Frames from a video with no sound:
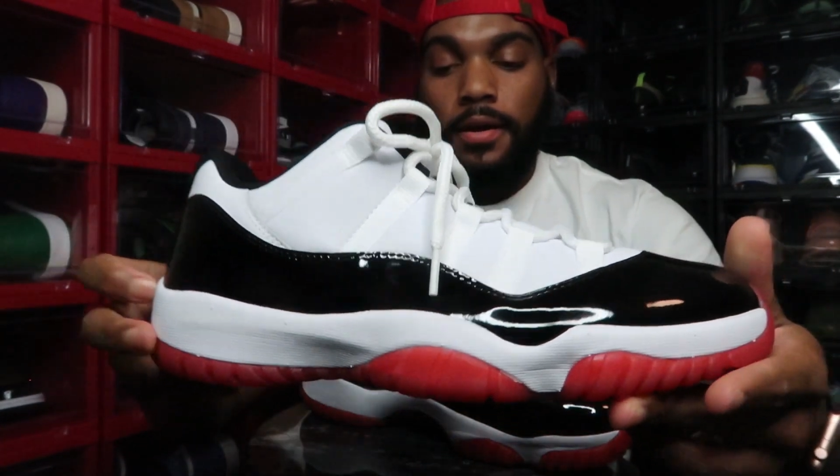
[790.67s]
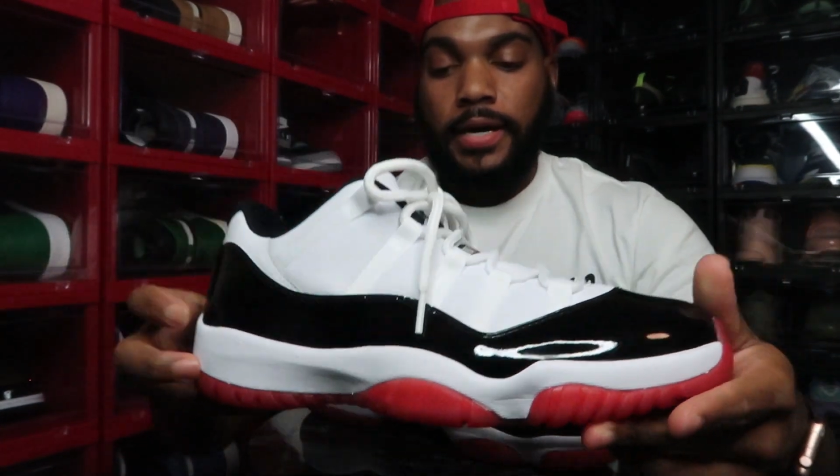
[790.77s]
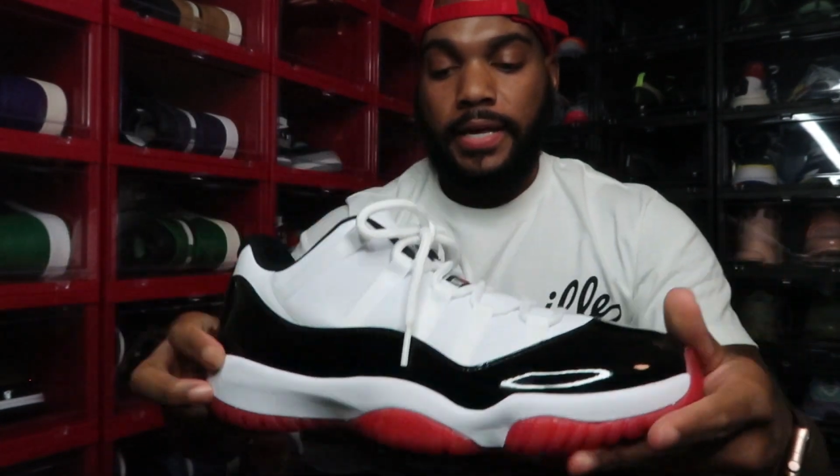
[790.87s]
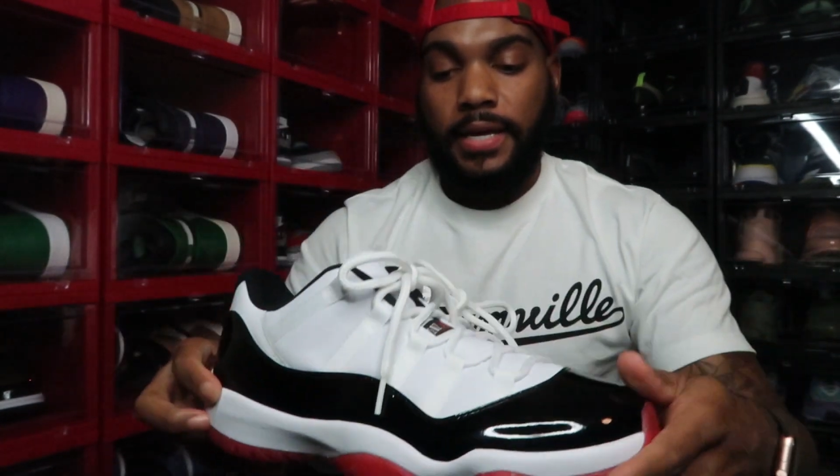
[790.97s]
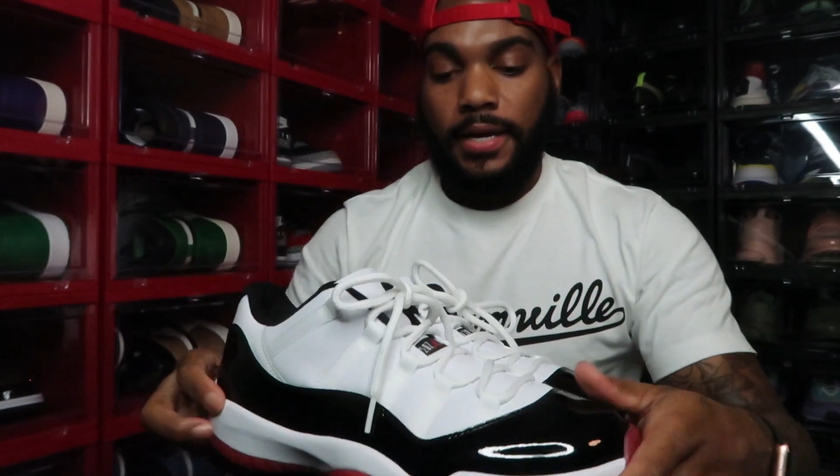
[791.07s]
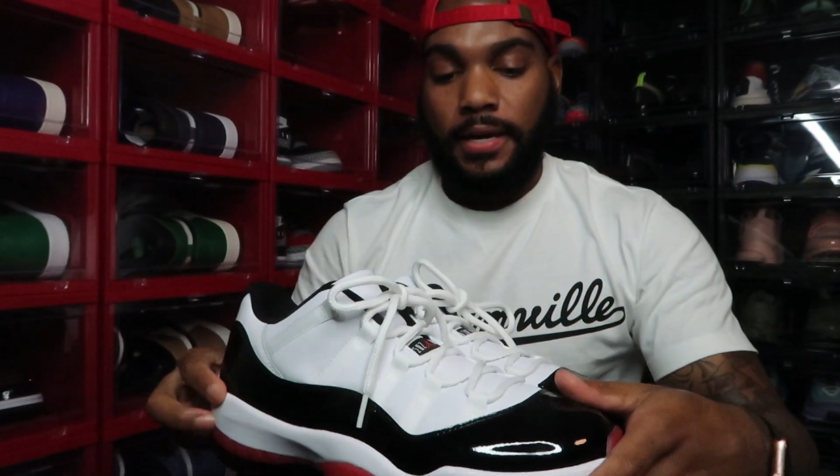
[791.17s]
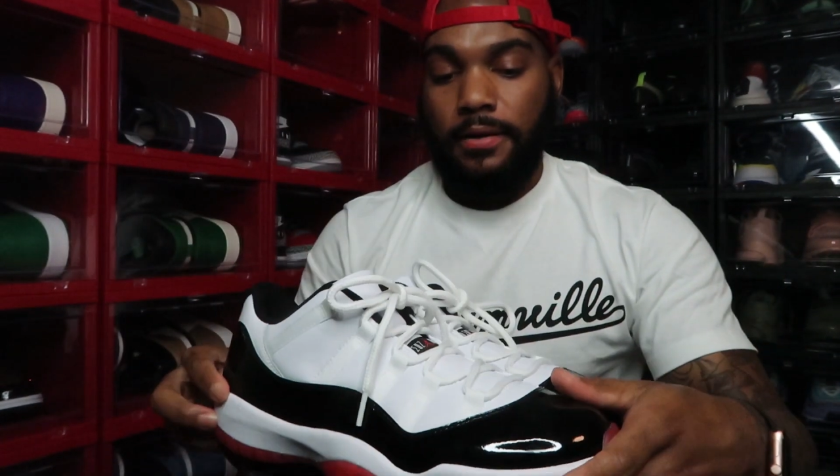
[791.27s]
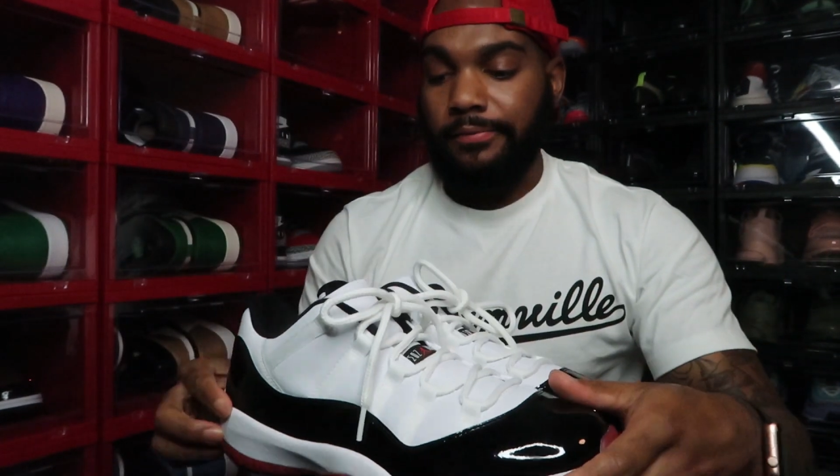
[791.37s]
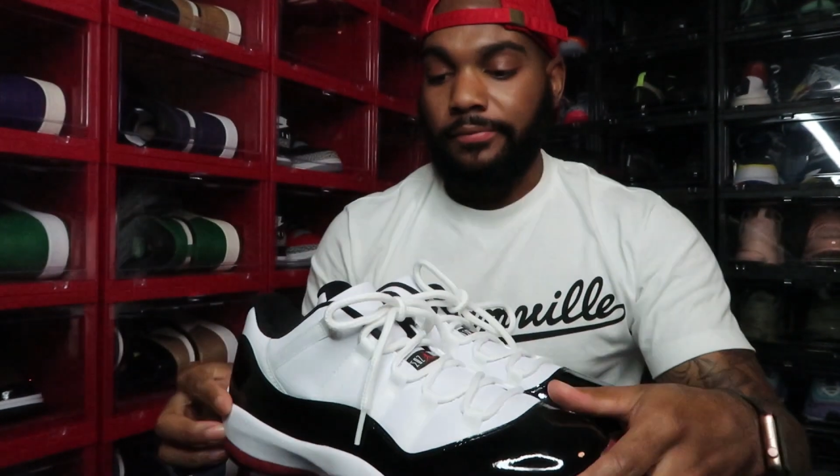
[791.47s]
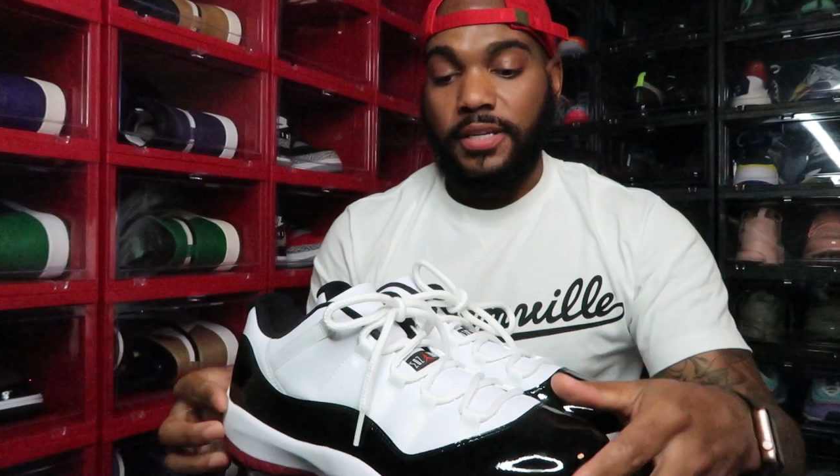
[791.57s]

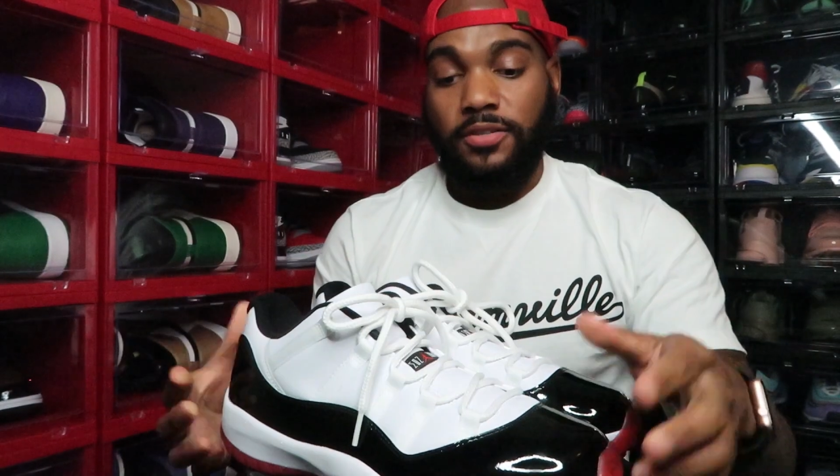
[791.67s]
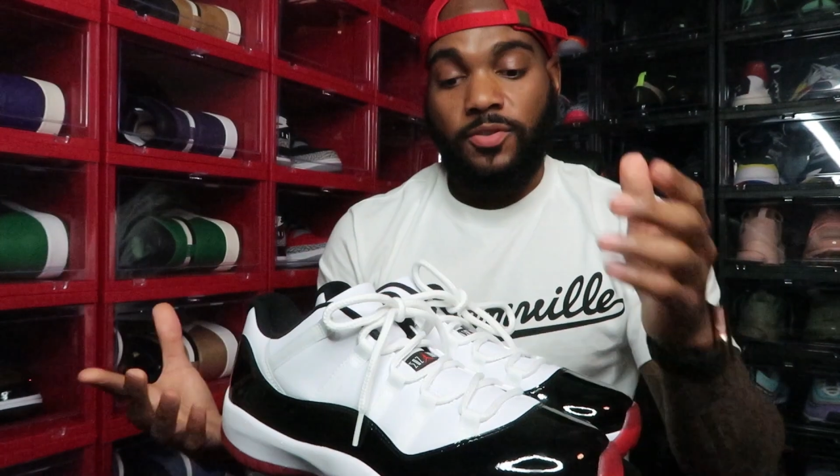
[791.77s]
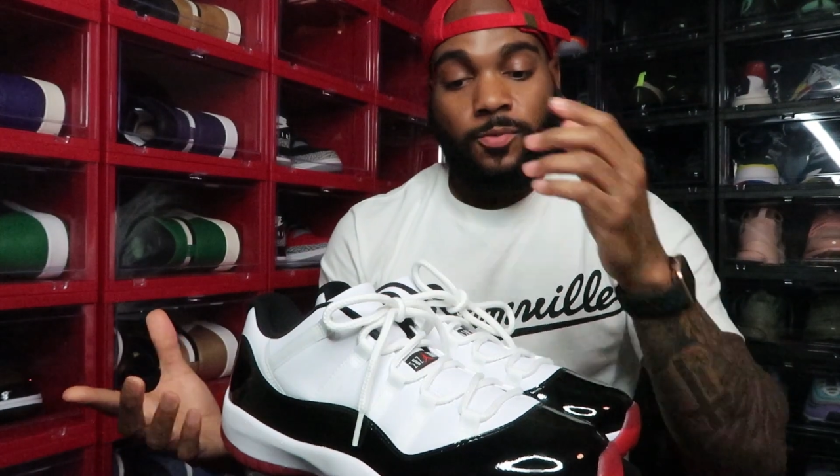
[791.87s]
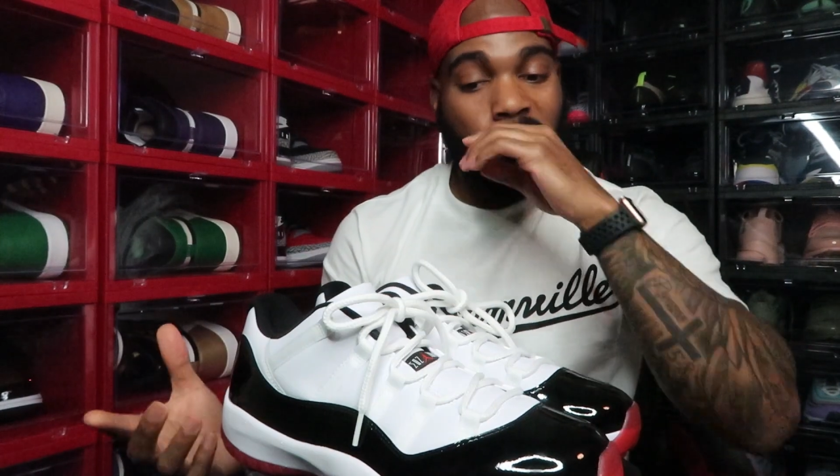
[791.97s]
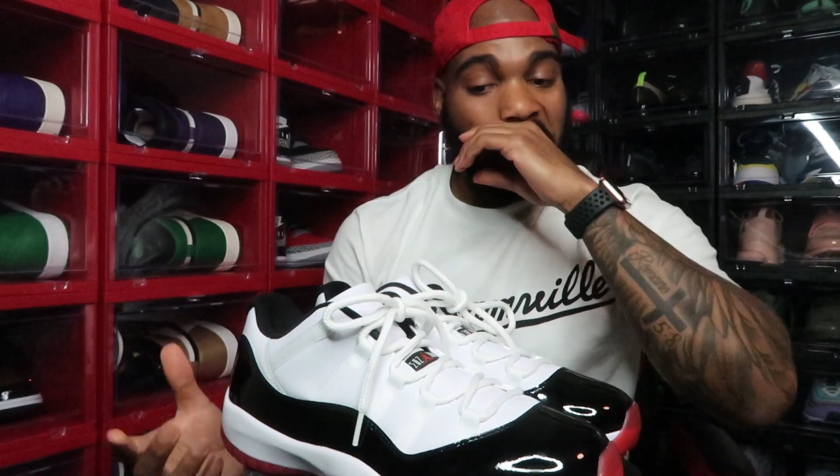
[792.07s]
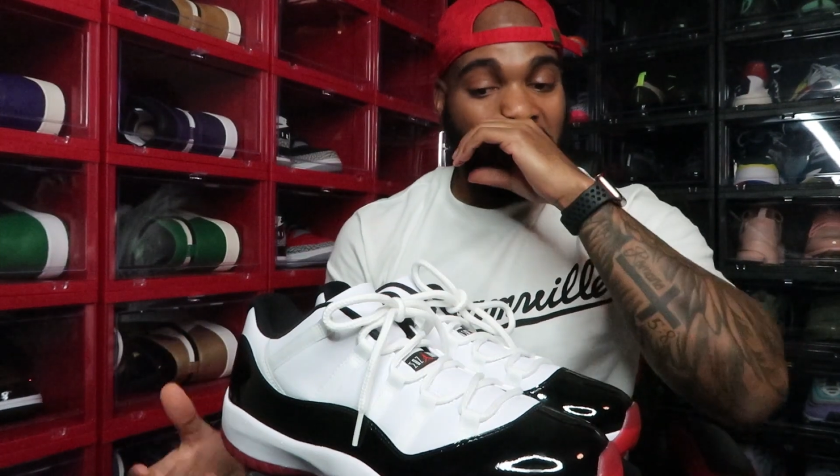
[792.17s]
again, this was one of